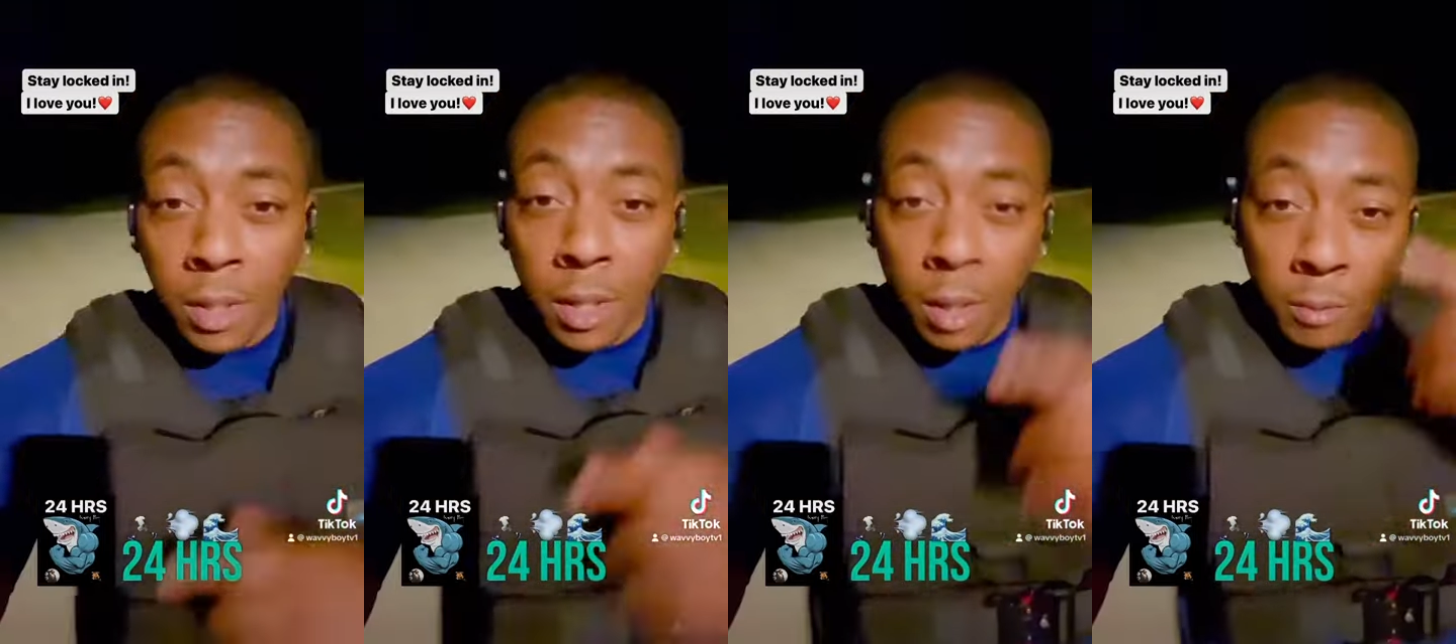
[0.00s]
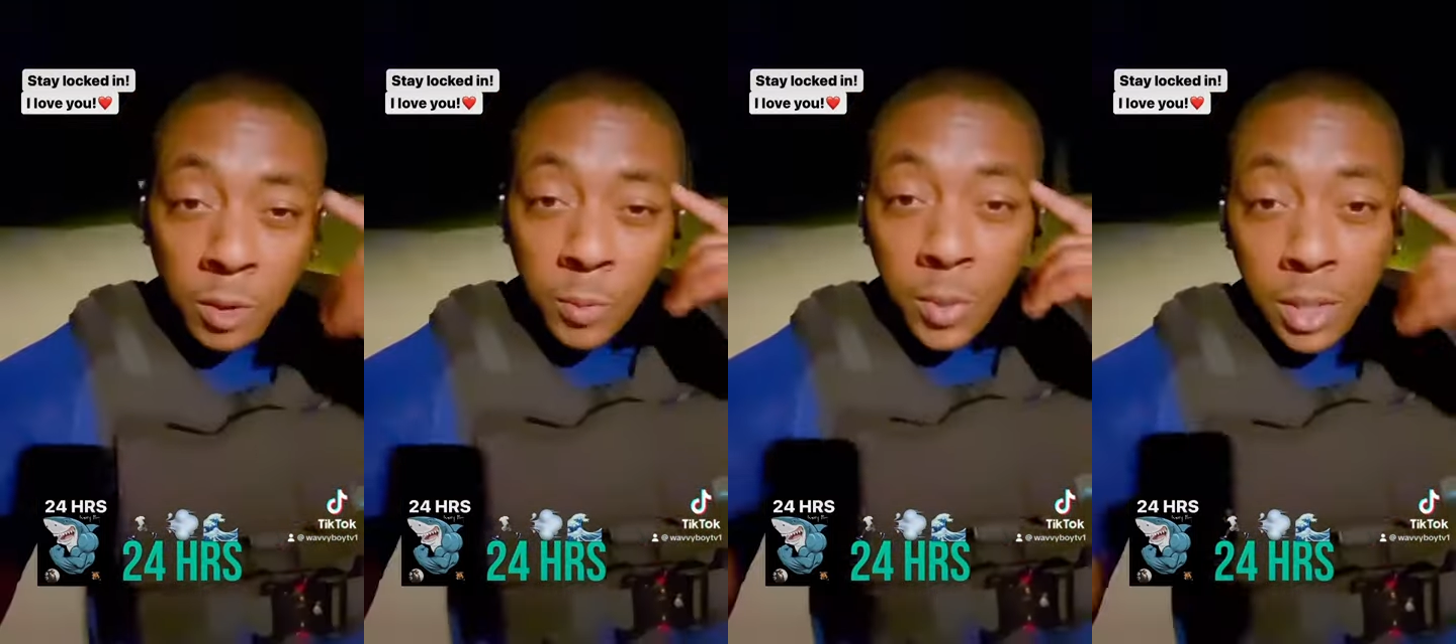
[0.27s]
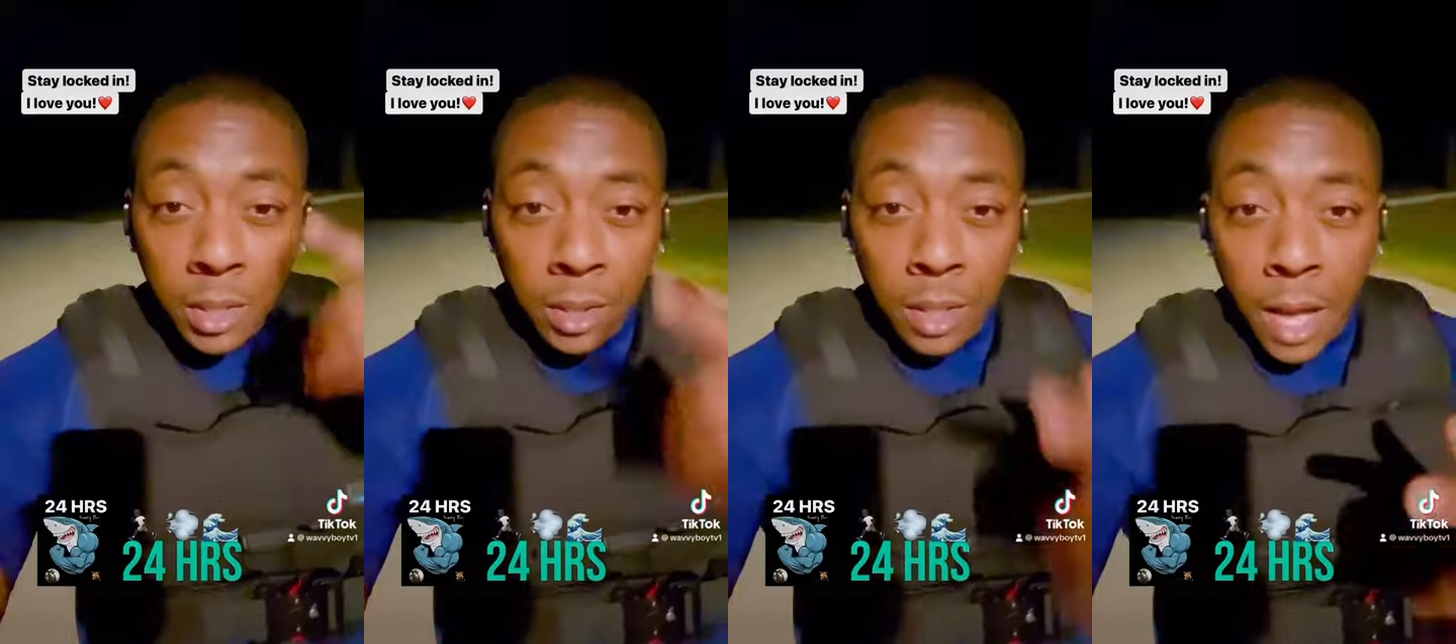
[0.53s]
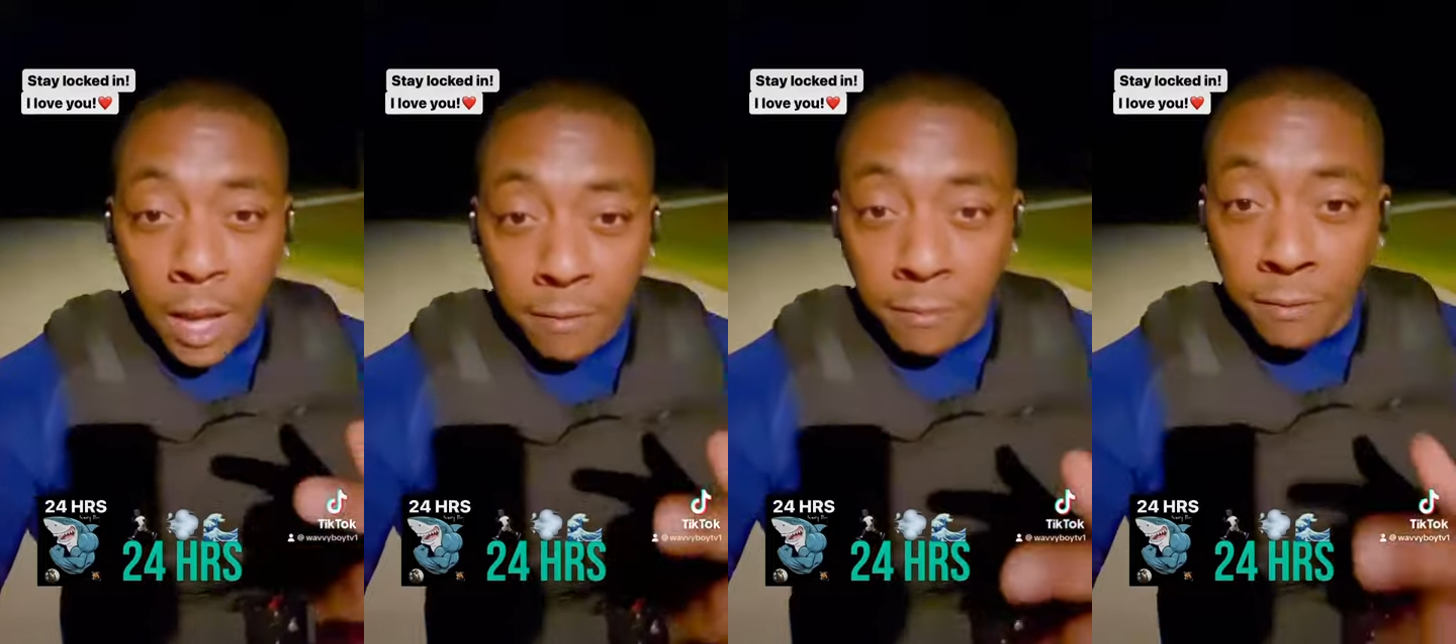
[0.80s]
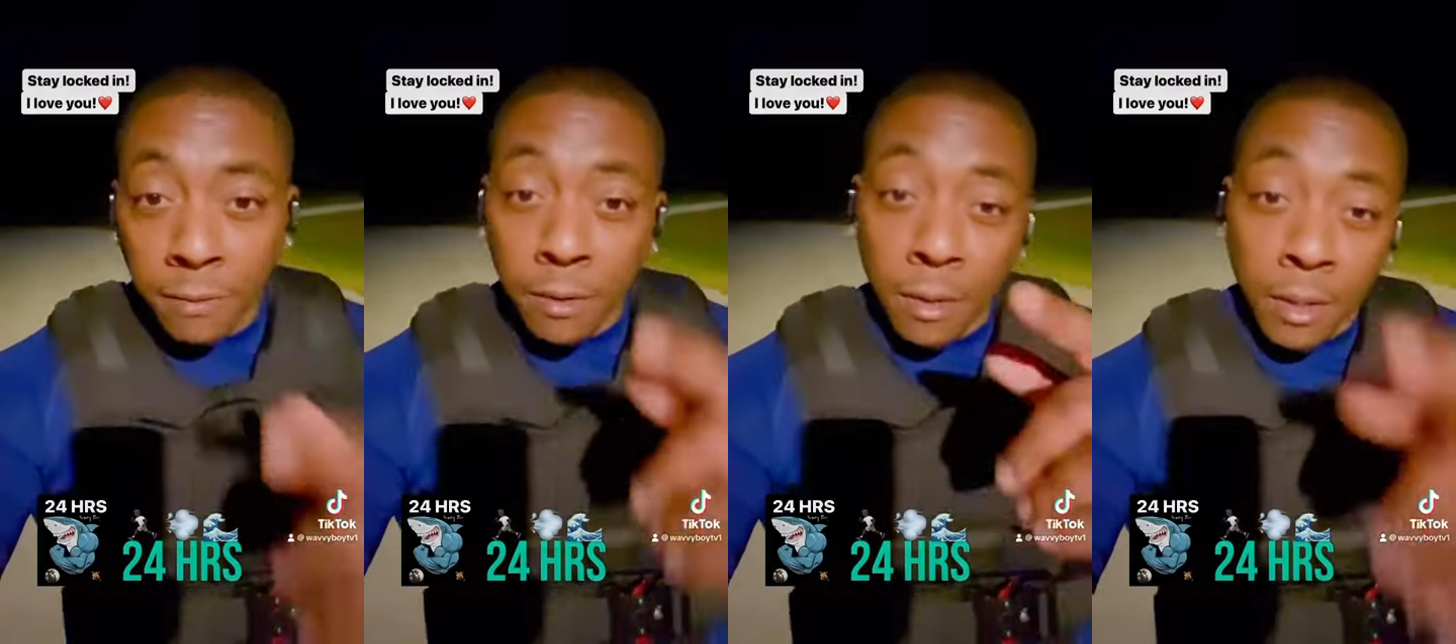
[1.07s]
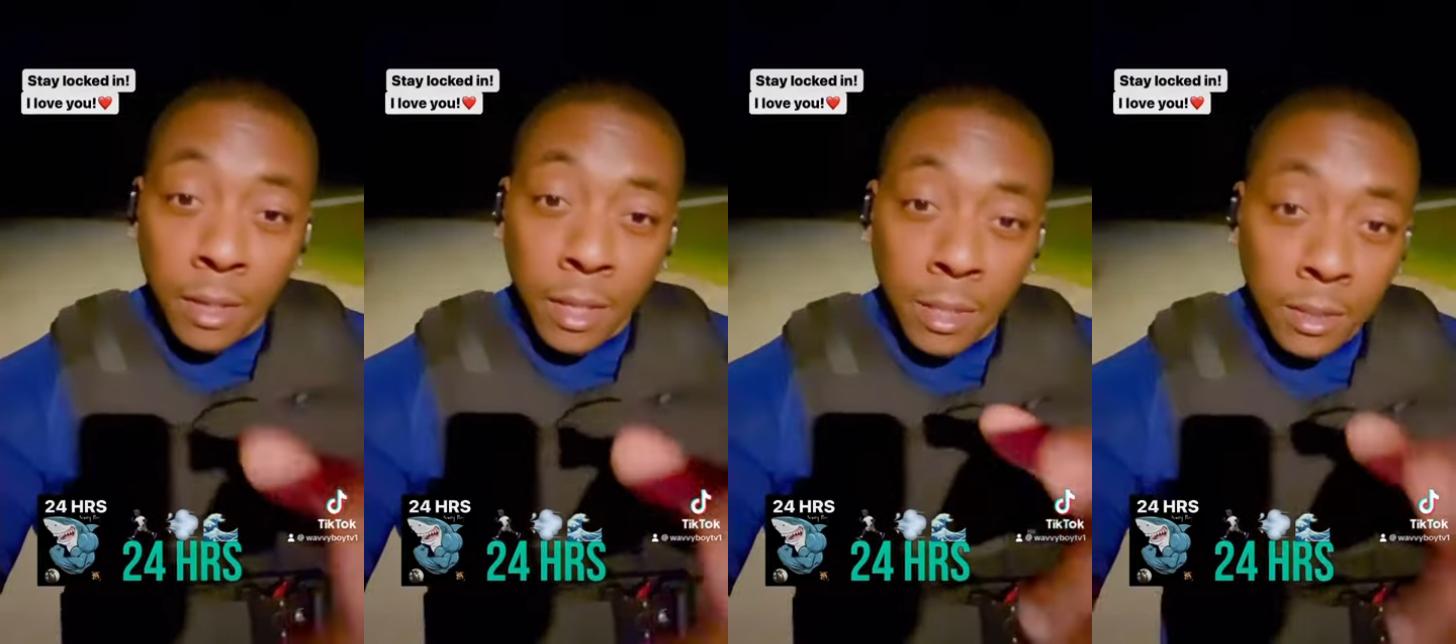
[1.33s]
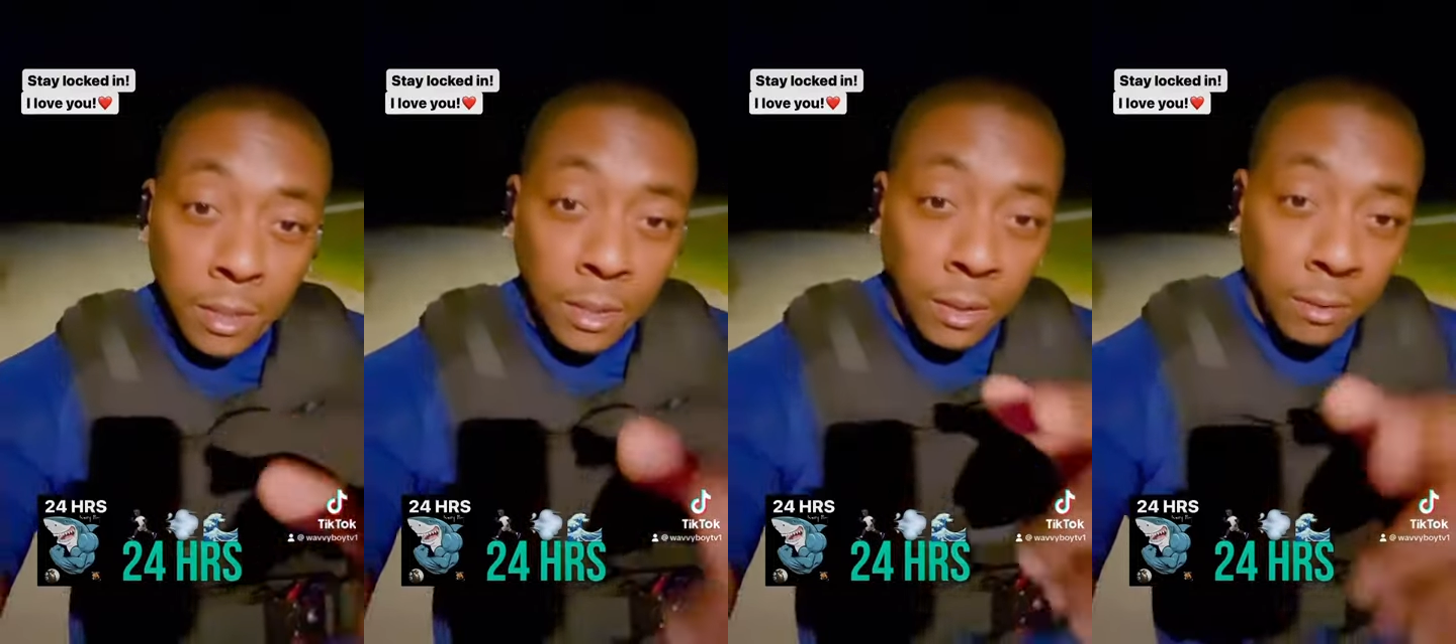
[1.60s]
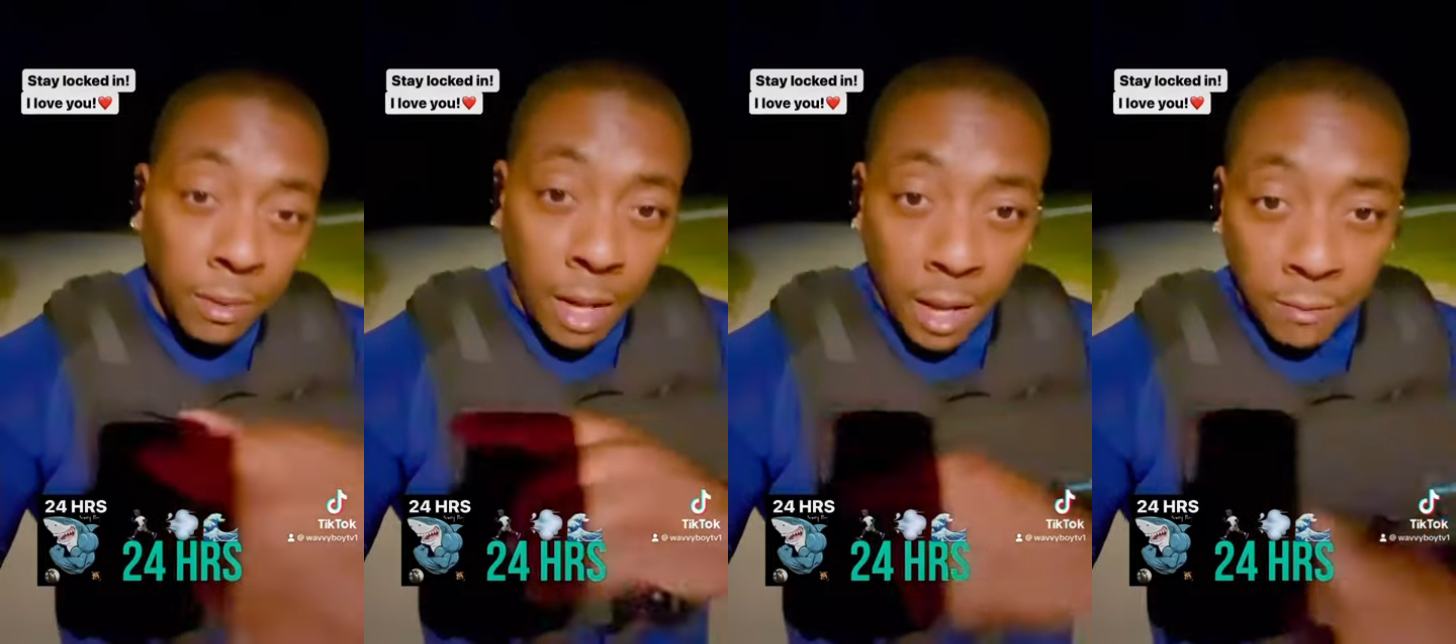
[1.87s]
I'm speaking life into your
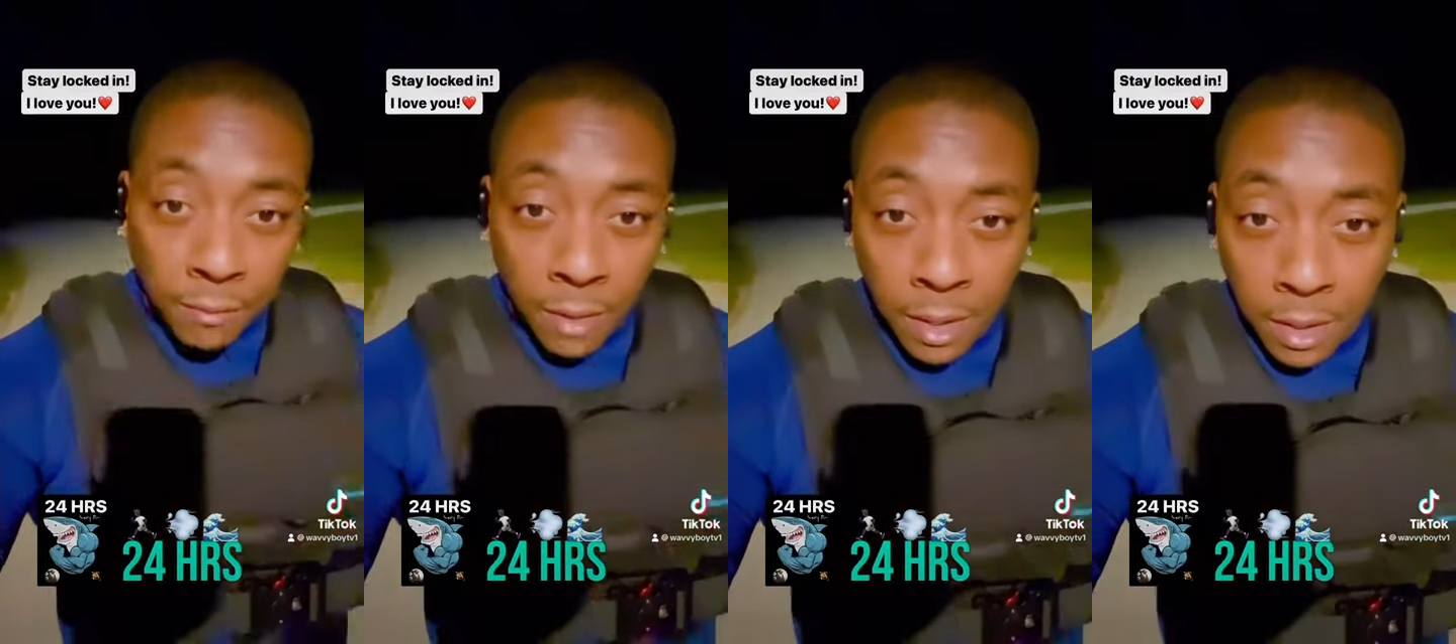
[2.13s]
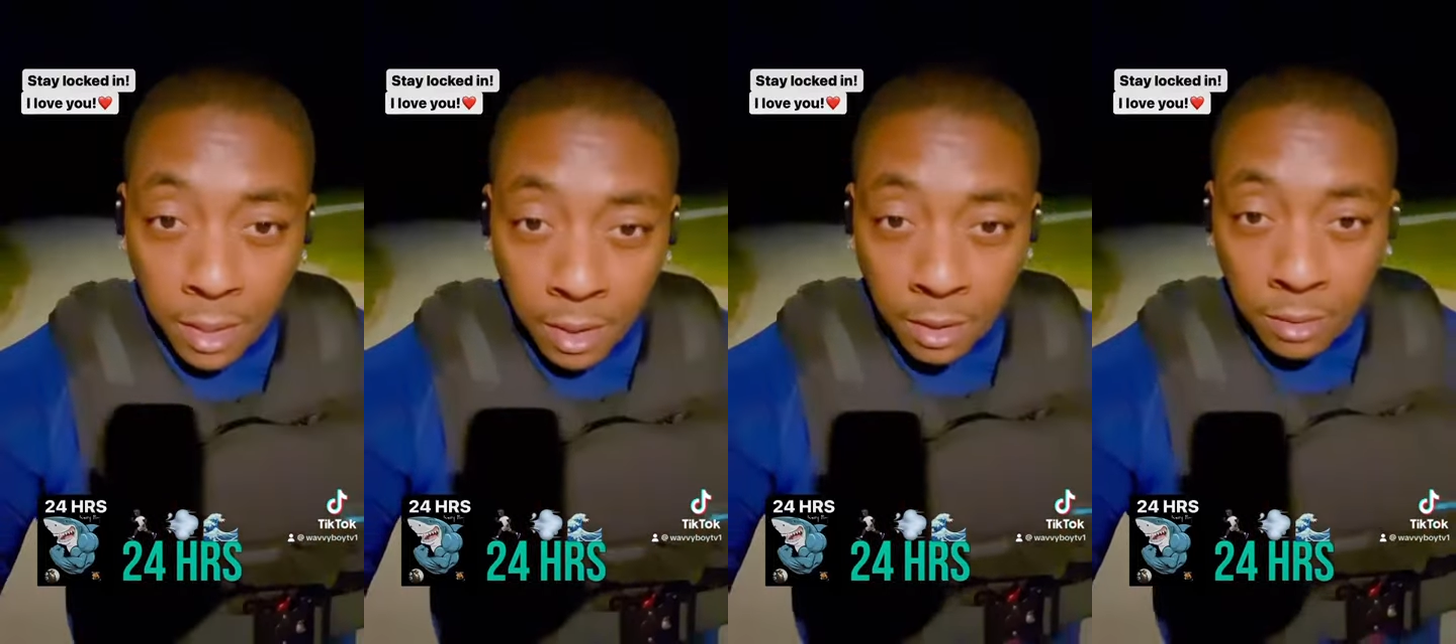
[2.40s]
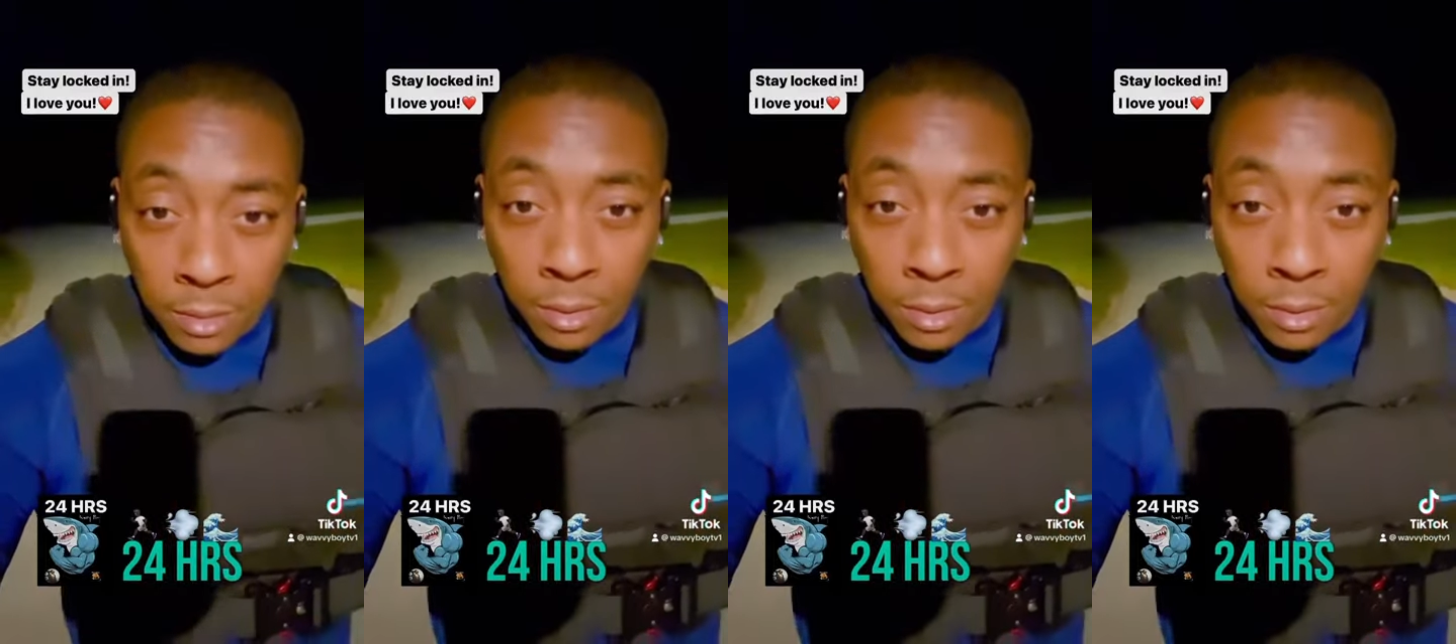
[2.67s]
life right now.